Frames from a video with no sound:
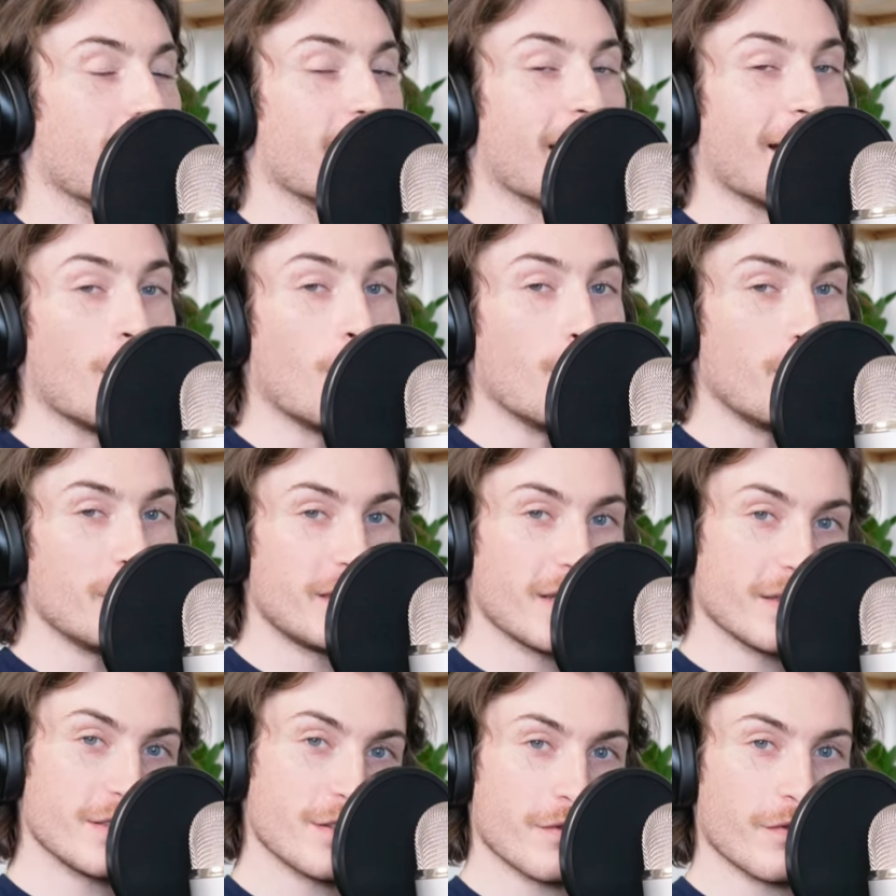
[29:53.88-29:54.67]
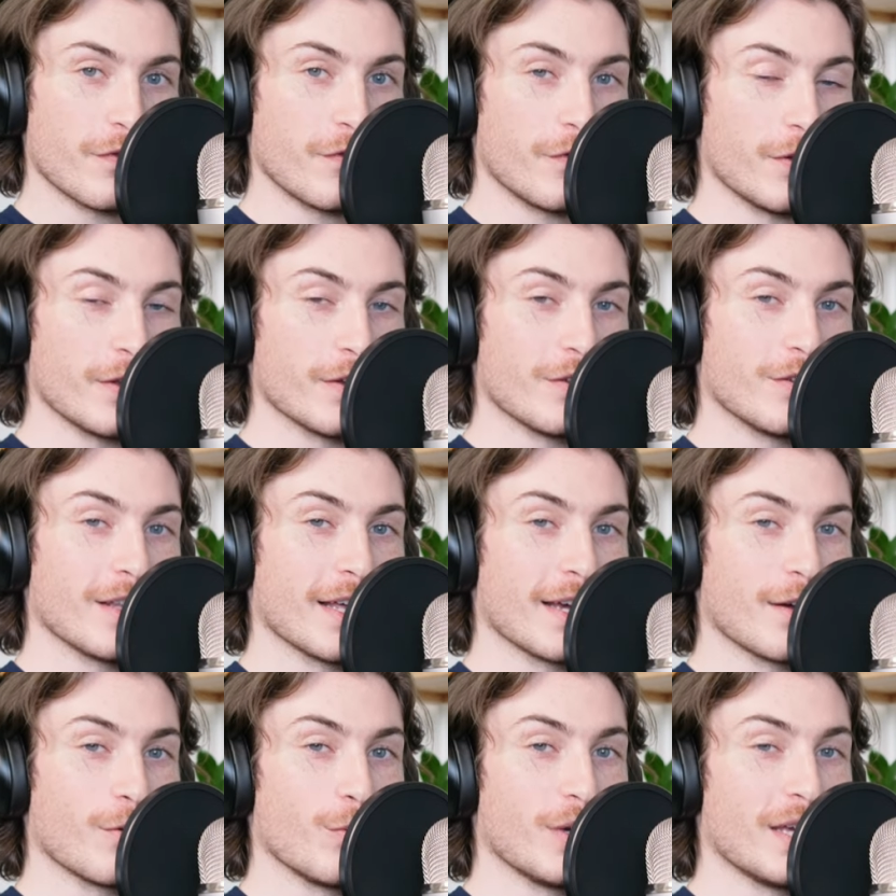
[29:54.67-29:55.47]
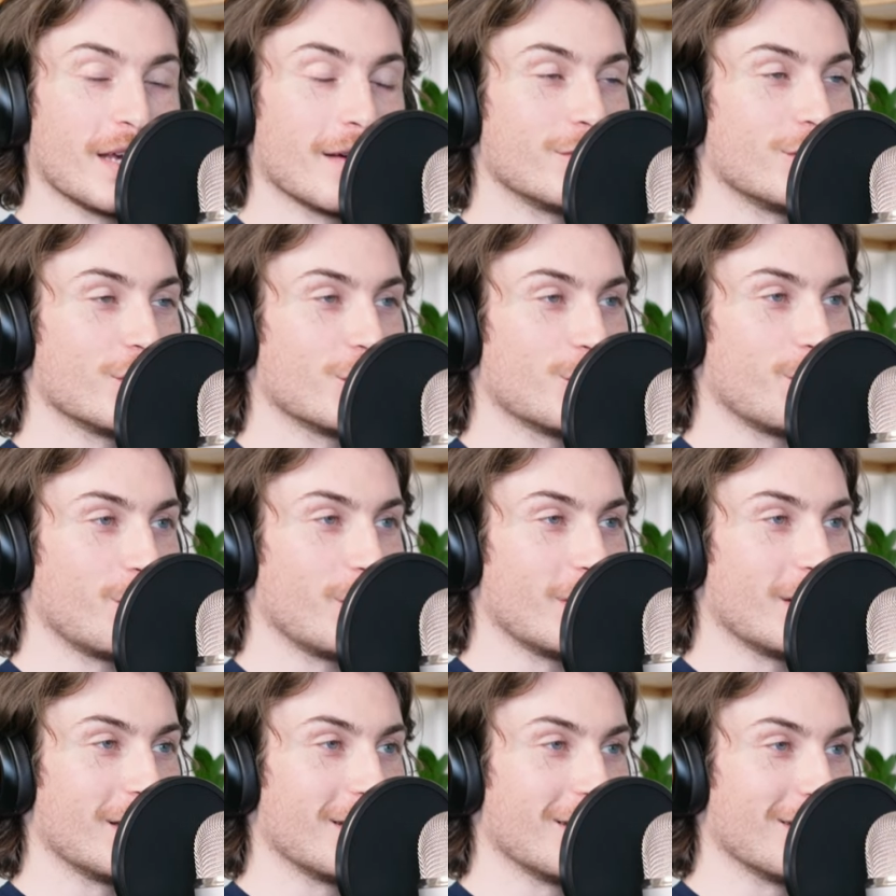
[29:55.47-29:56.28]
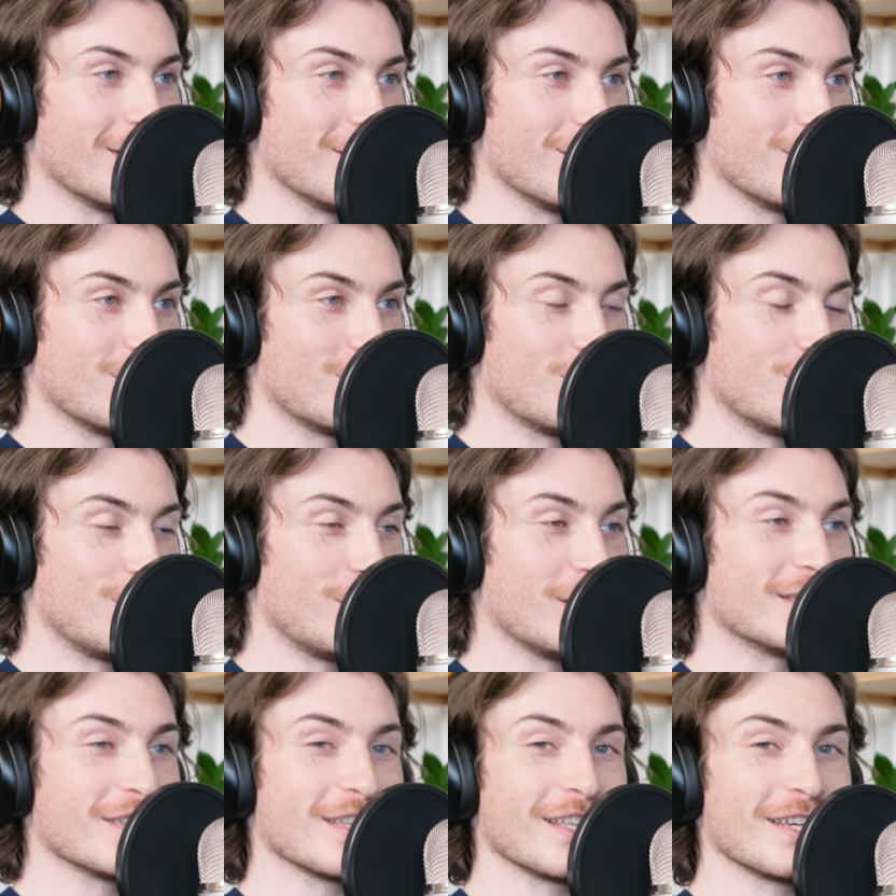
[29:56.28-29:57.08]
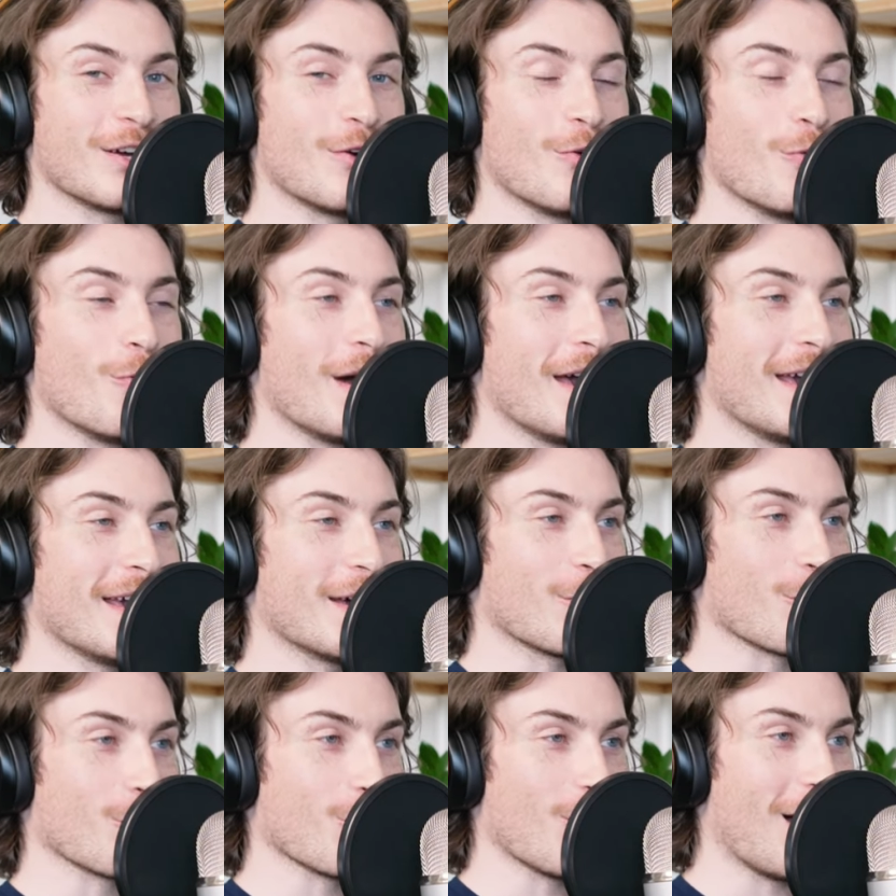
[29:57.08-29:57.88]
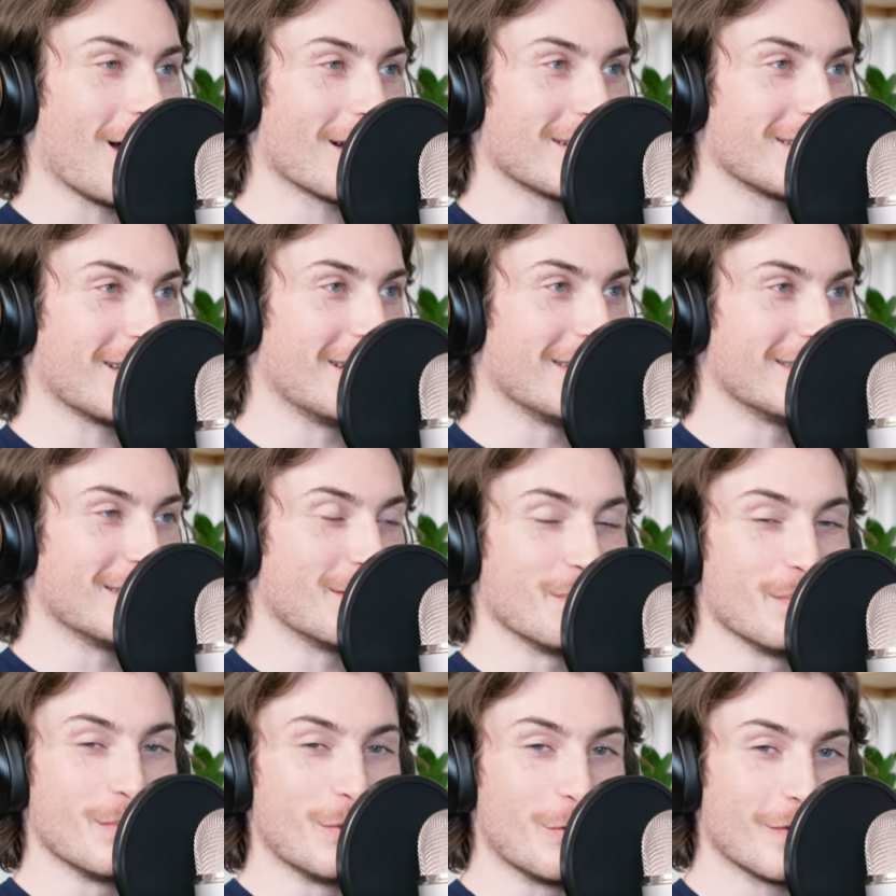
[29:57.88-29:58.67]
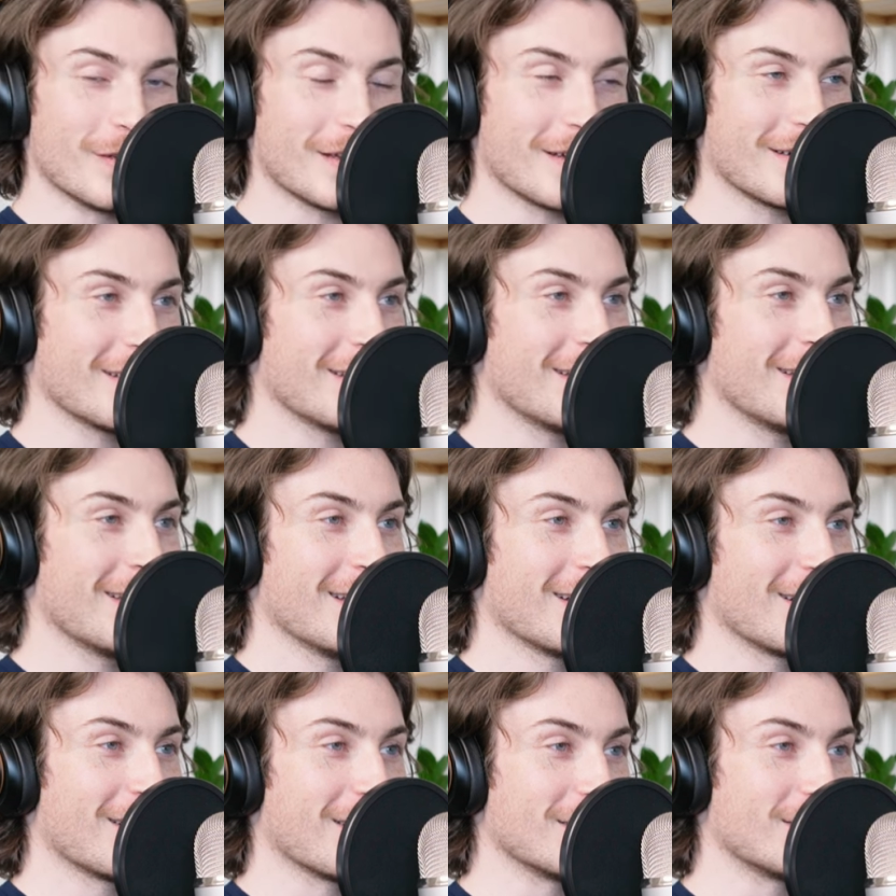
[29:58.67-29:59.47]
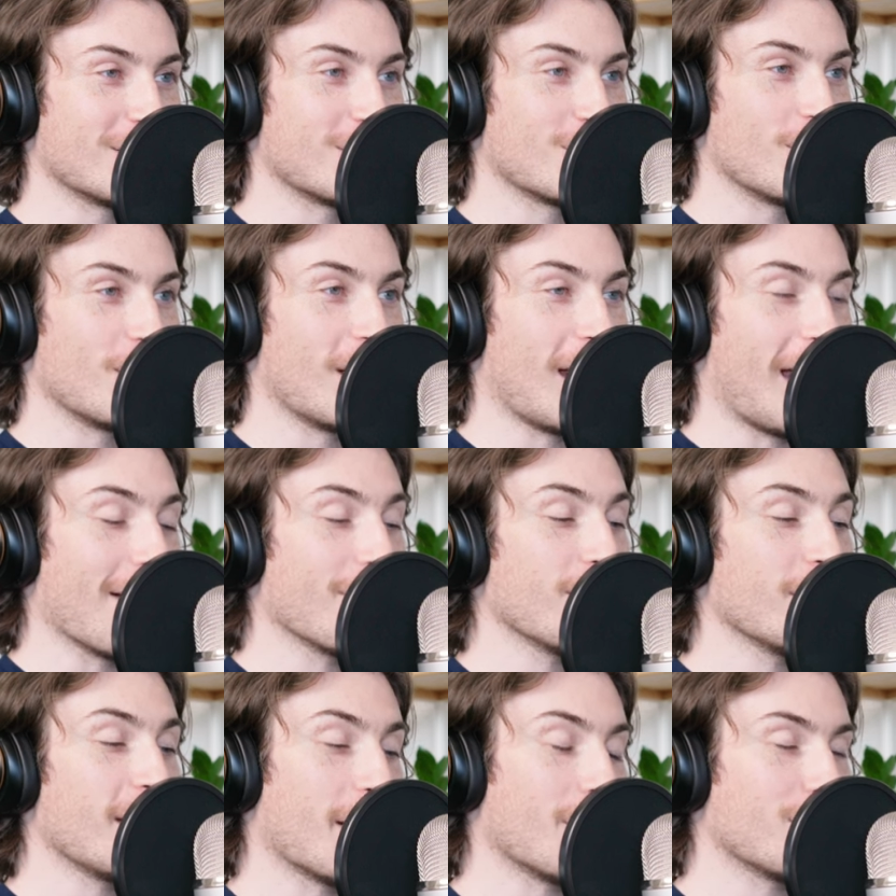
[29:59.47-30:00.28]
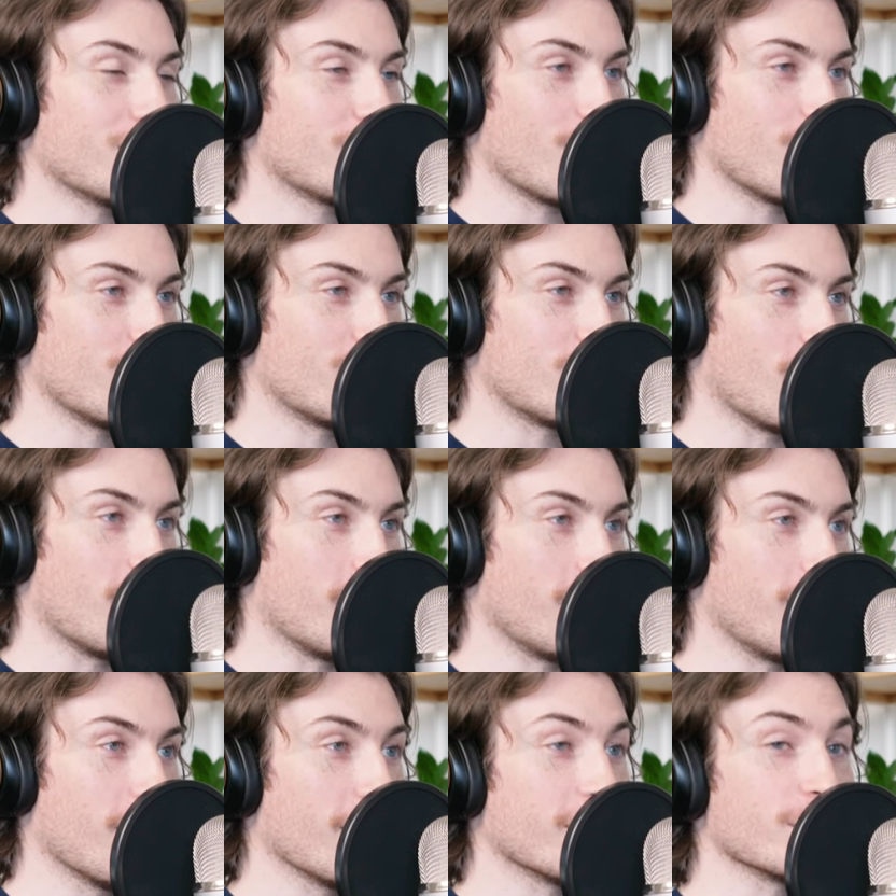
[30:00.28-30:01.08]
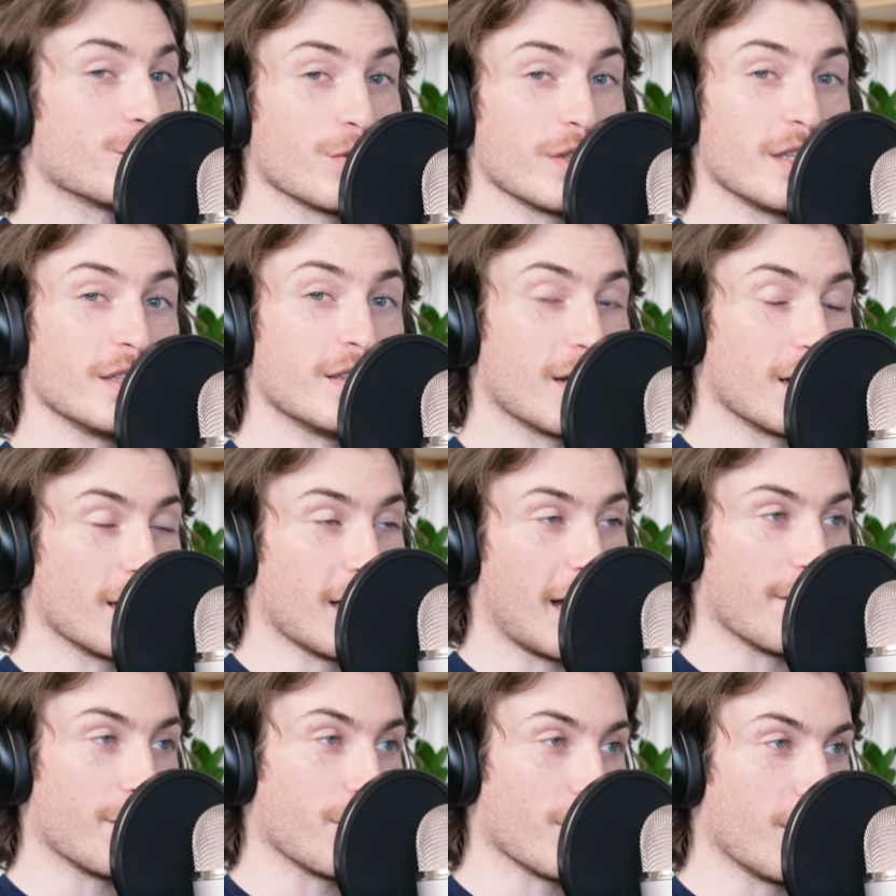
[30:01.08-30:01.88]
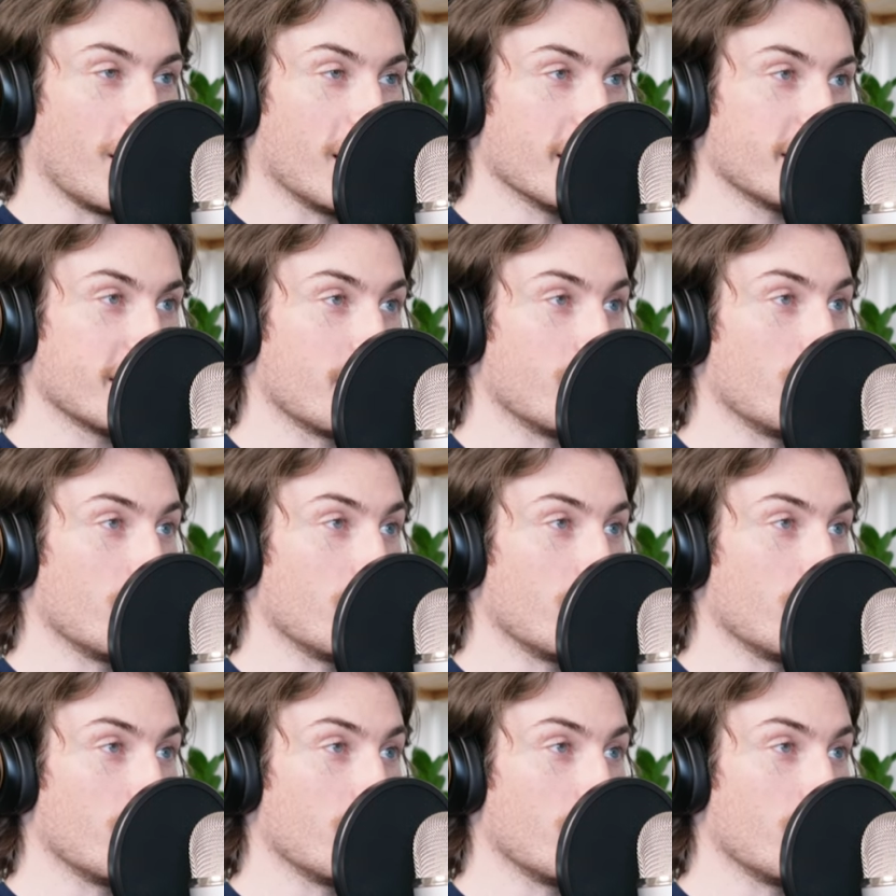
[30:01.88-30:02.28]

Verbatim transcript: And I hope it doesn't feel like we have just been chiseling away at a rock that isn't moving because every episode so far has really done a lot for us.